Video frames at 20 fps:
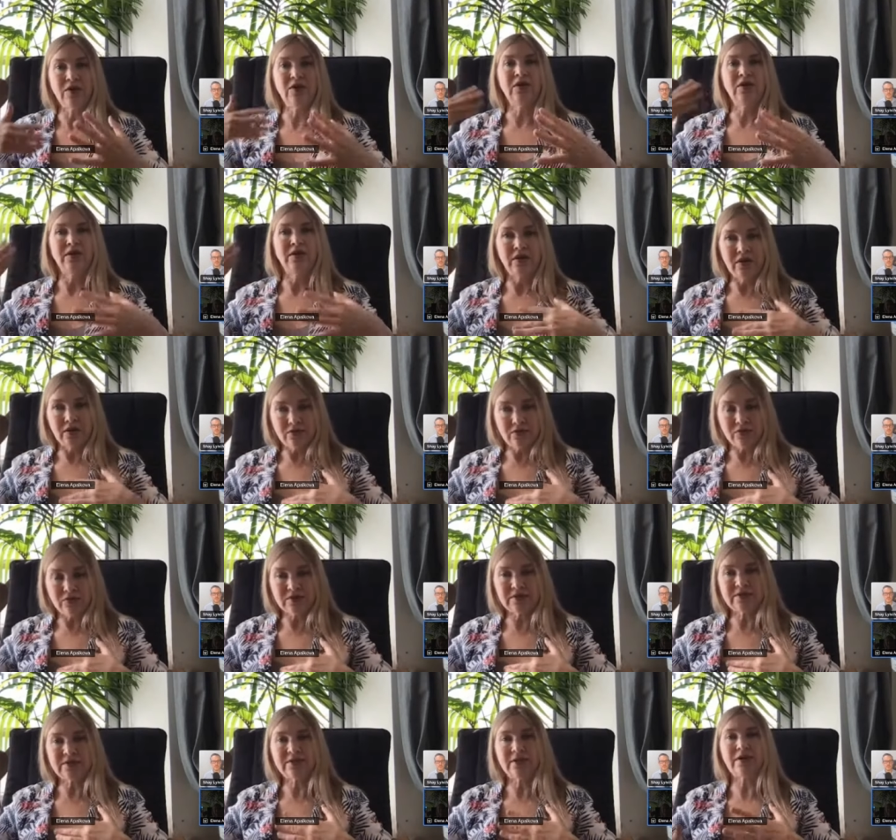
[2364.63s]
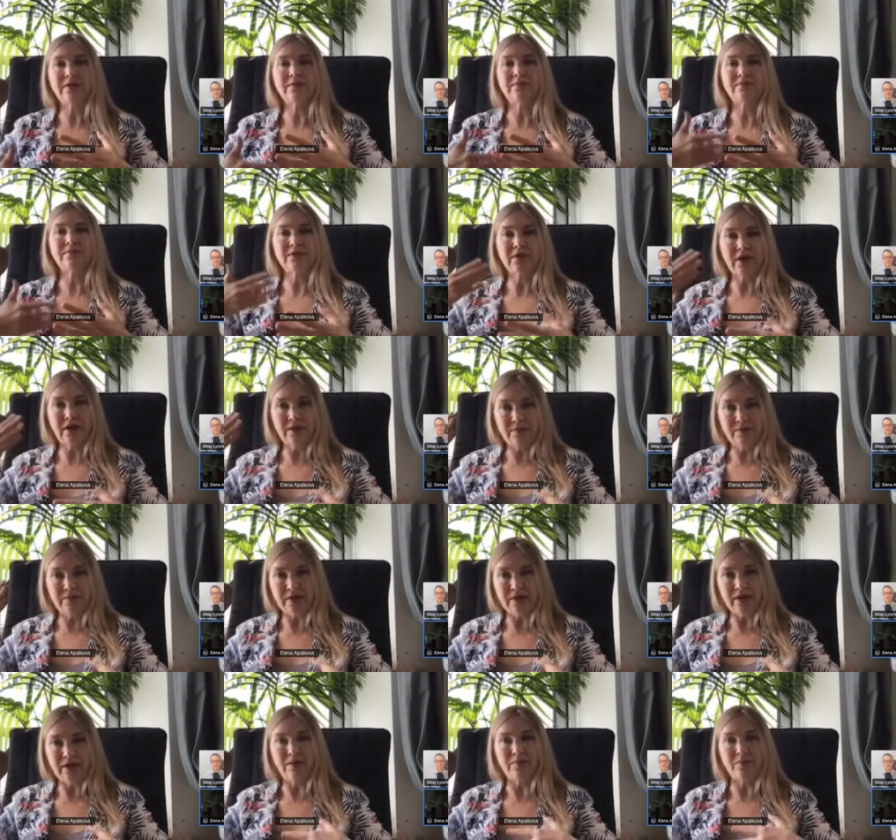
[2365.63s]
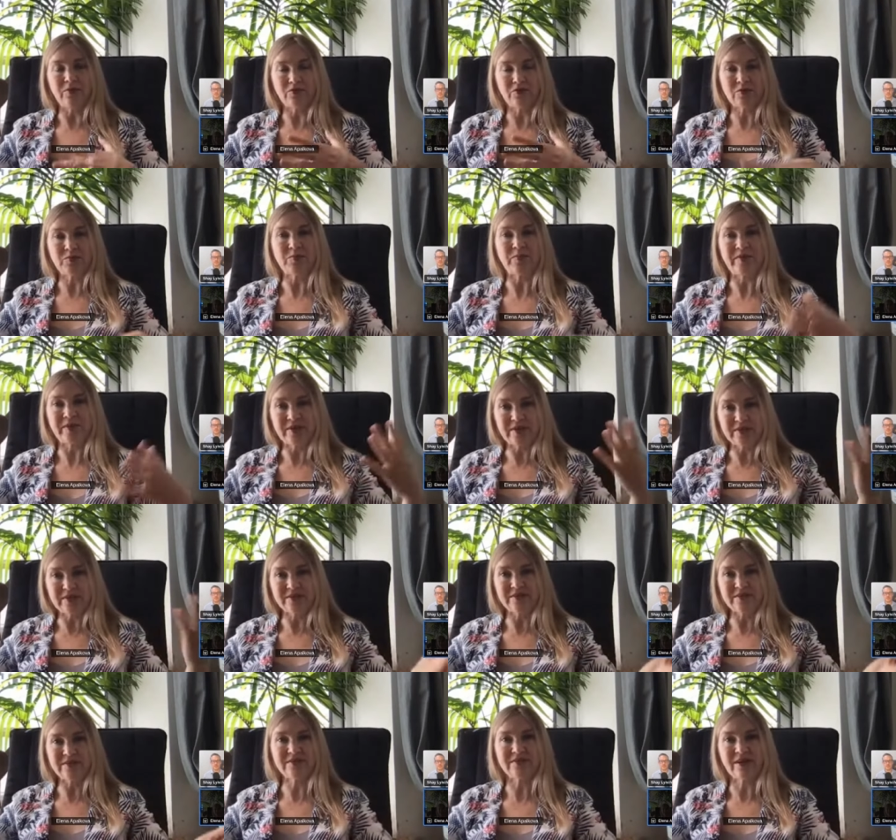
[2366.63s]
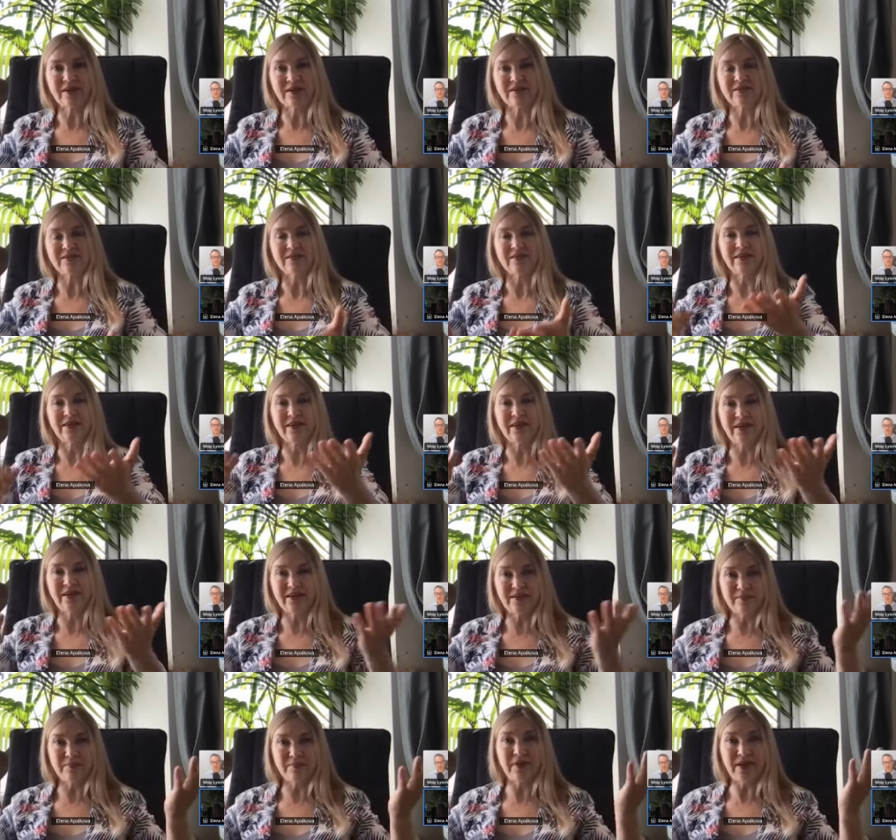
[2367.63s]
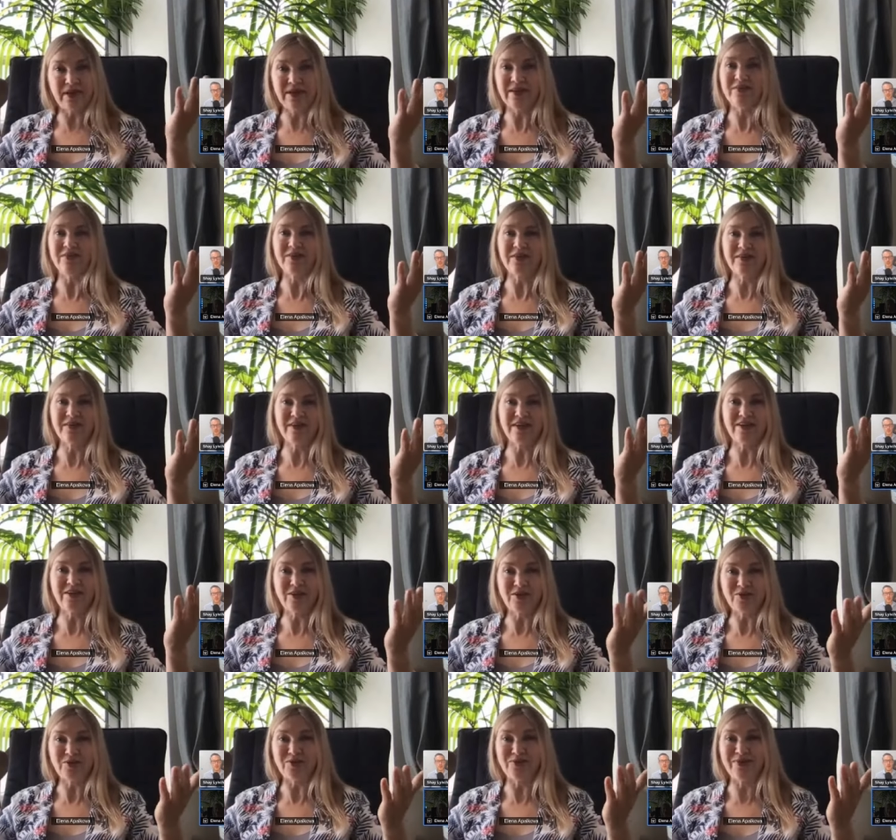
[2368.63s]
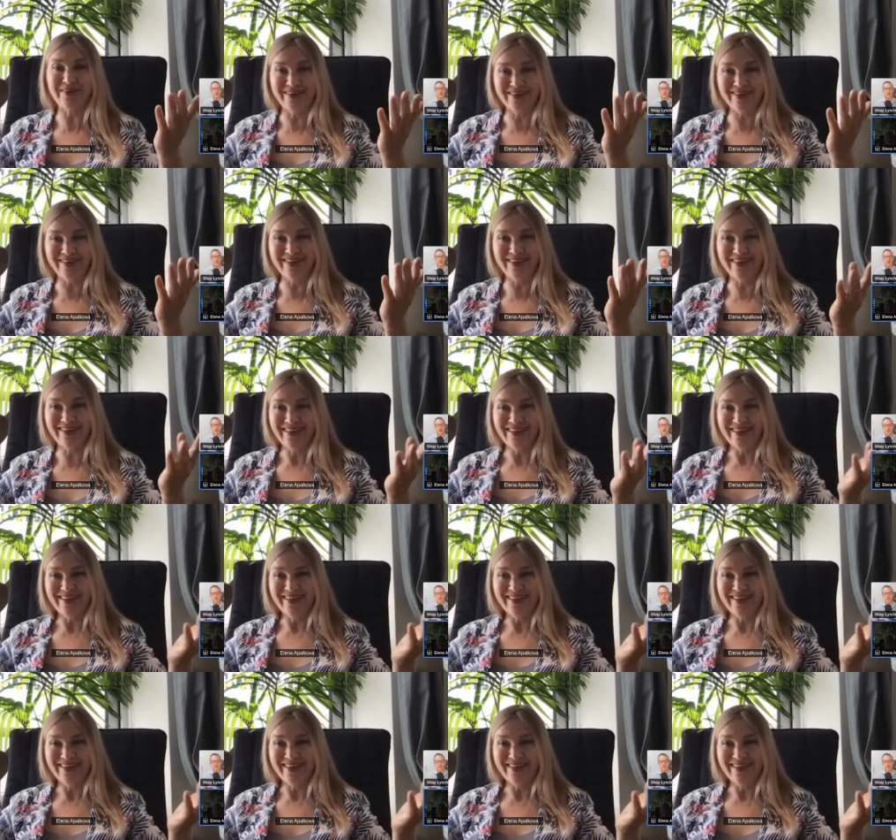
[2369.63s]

it will start coming up. Your spirit start again believing it, in you. It